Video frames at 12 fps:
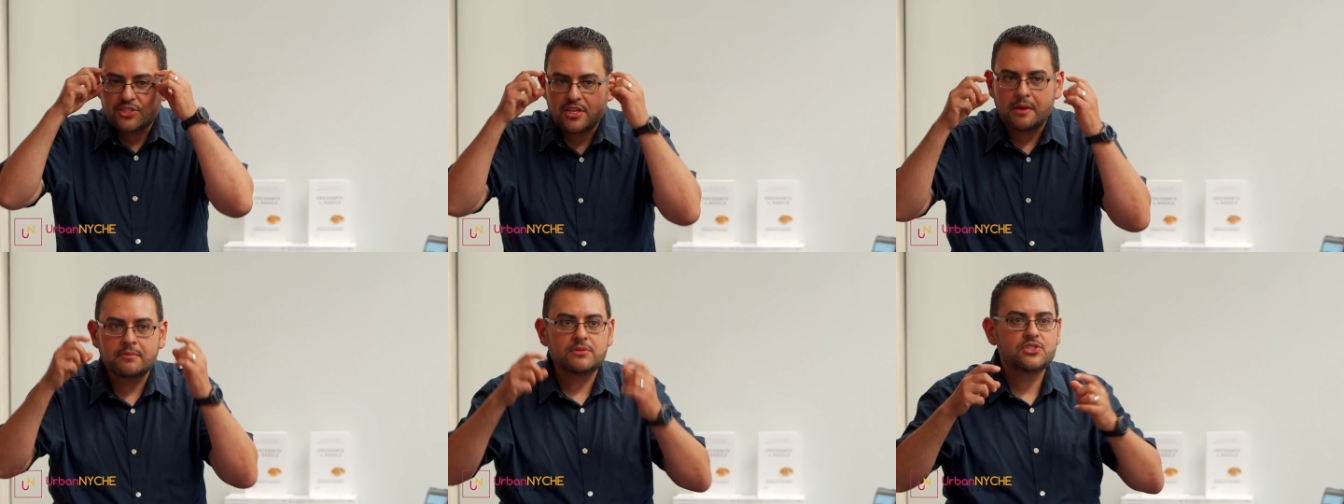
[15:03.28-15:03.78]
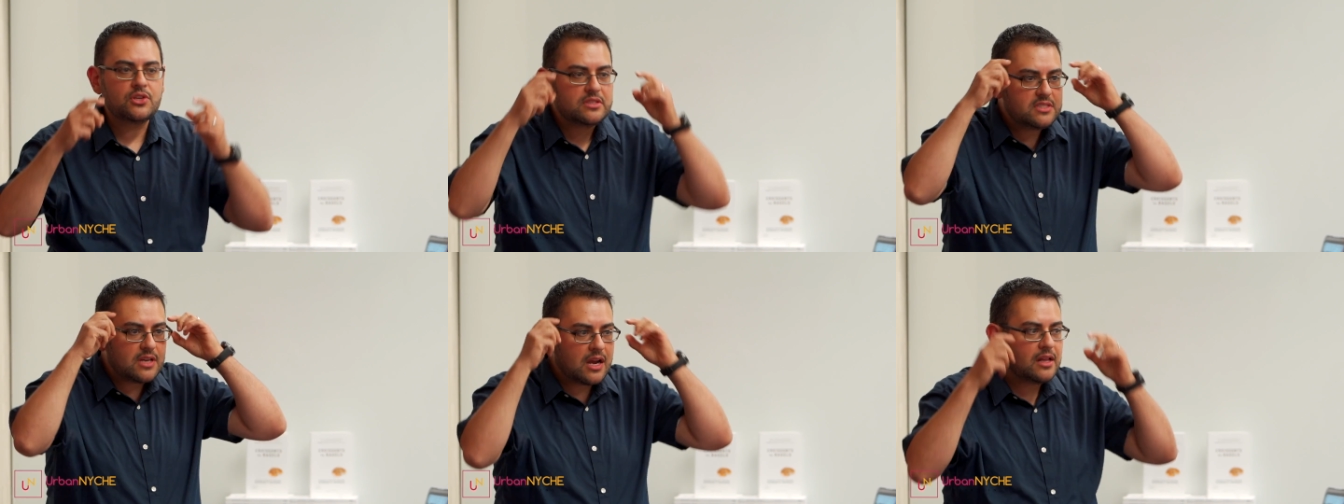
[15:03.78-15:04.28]
some certain
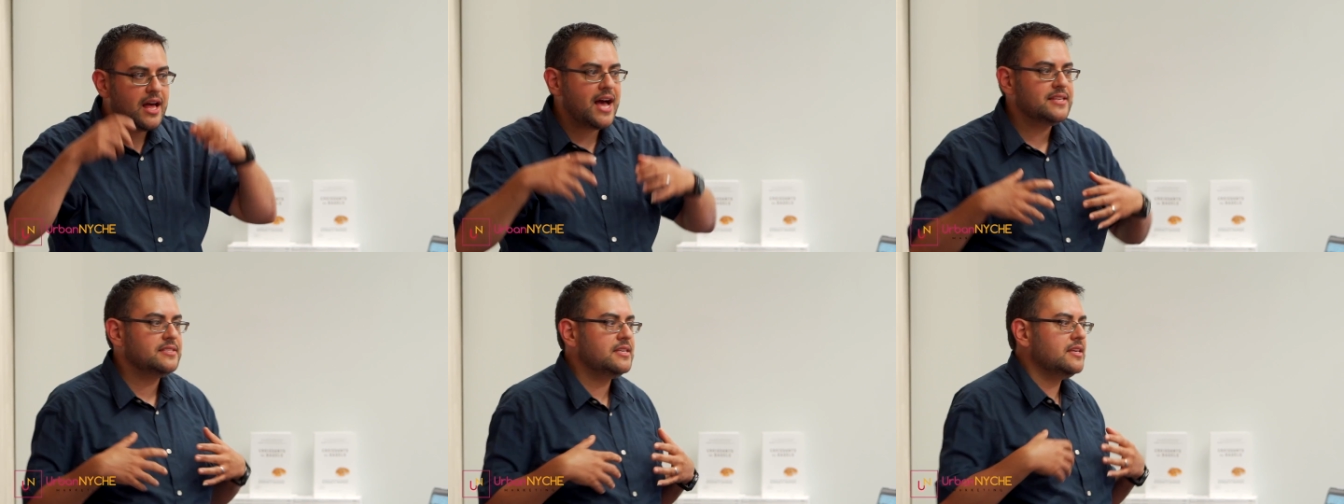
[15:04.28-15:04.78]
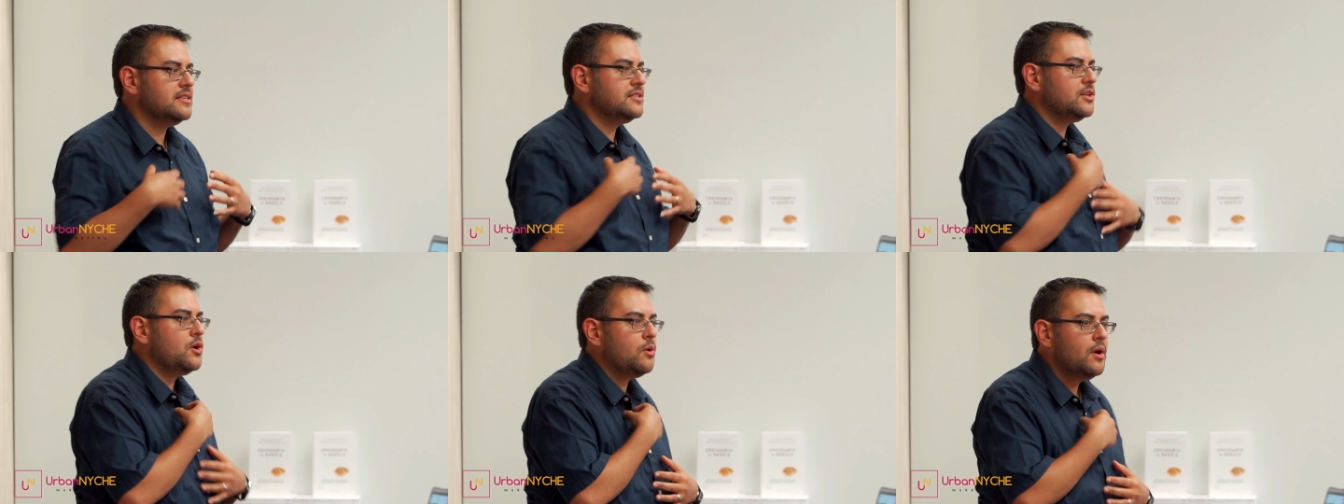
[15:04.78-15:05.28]
sunglasses,
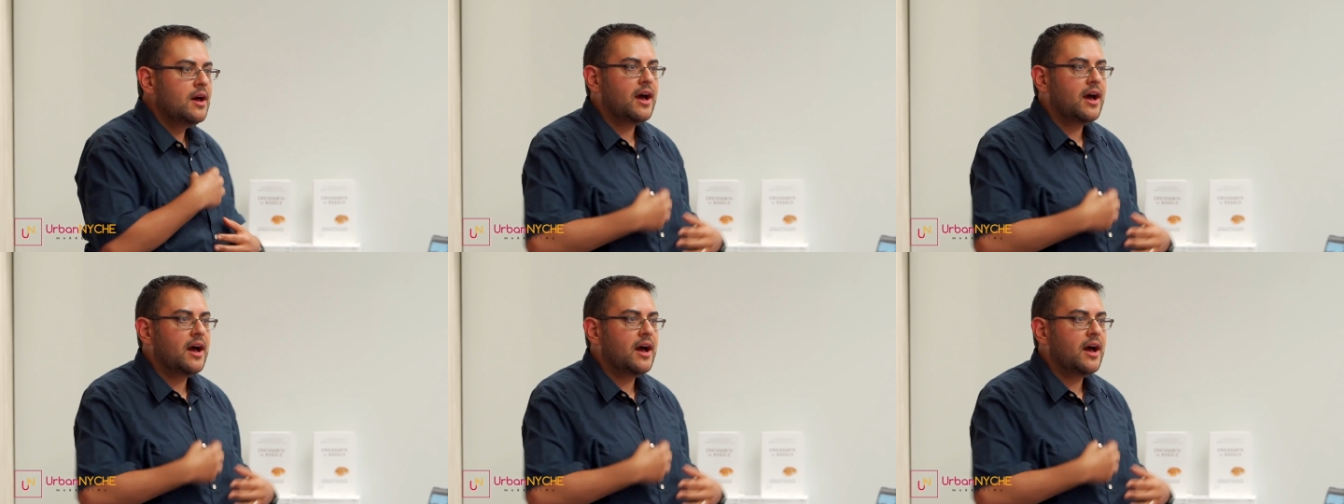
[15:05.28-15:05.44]
you know,